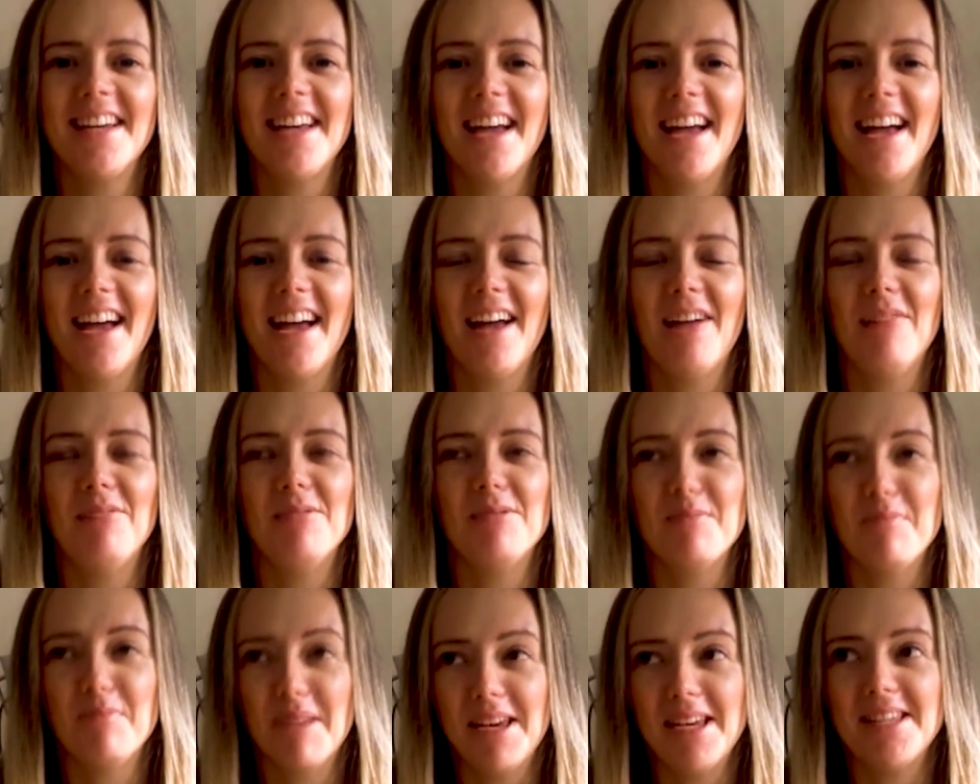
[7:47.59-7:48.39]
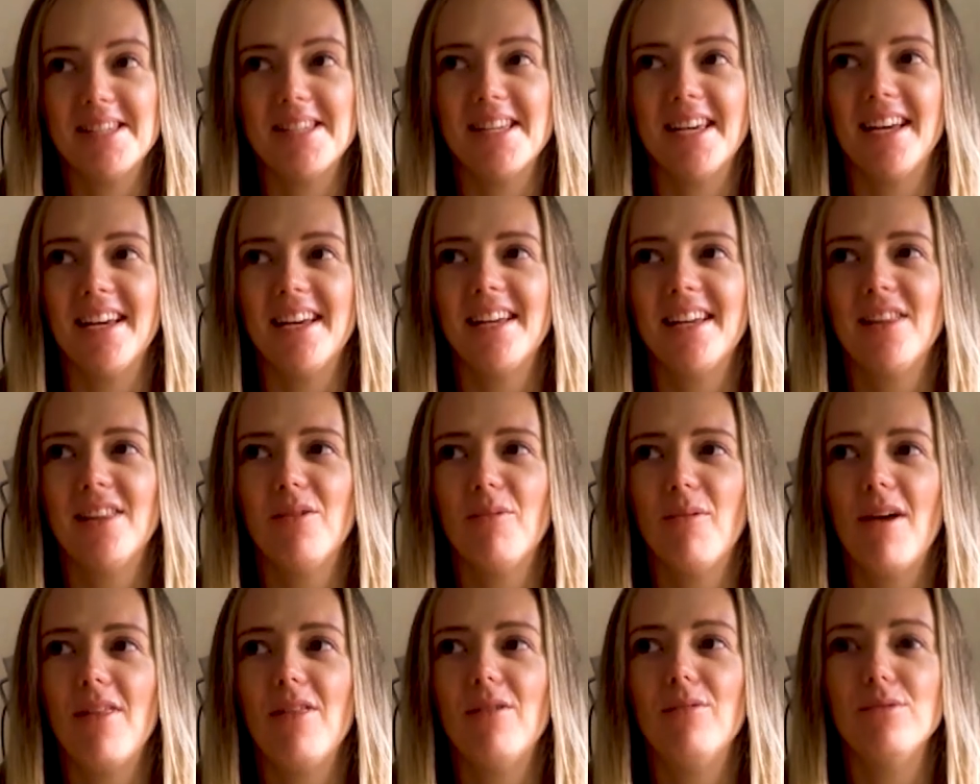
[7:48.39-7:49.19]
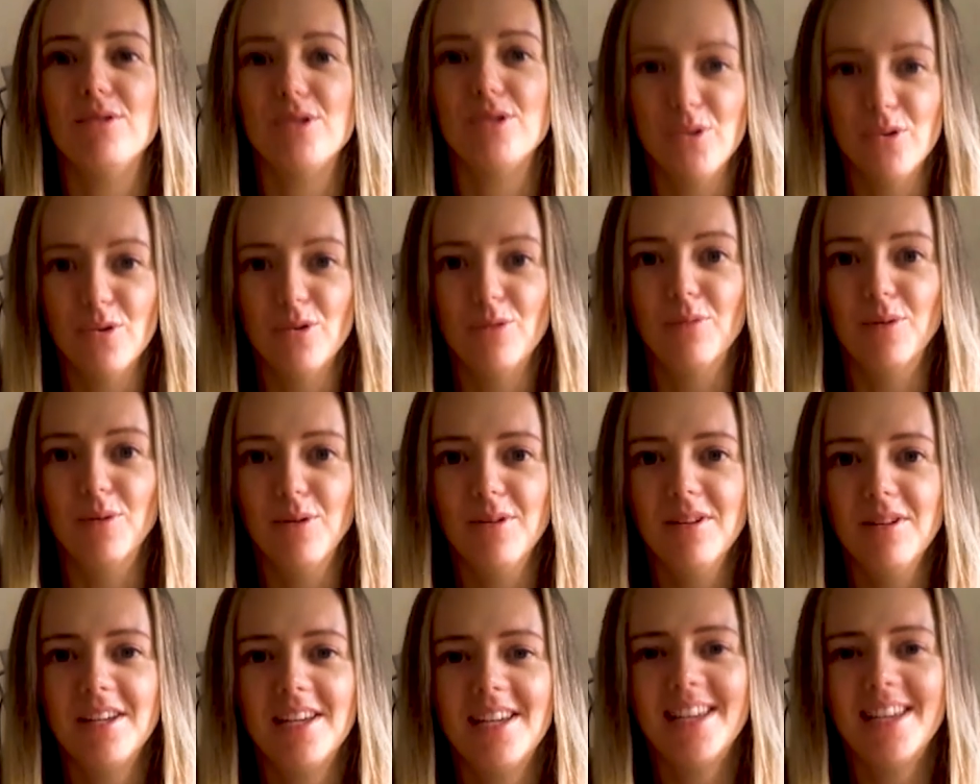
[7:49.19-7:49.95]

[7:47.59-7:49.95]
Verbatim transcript: Uh, it was amazing. The weather was normal.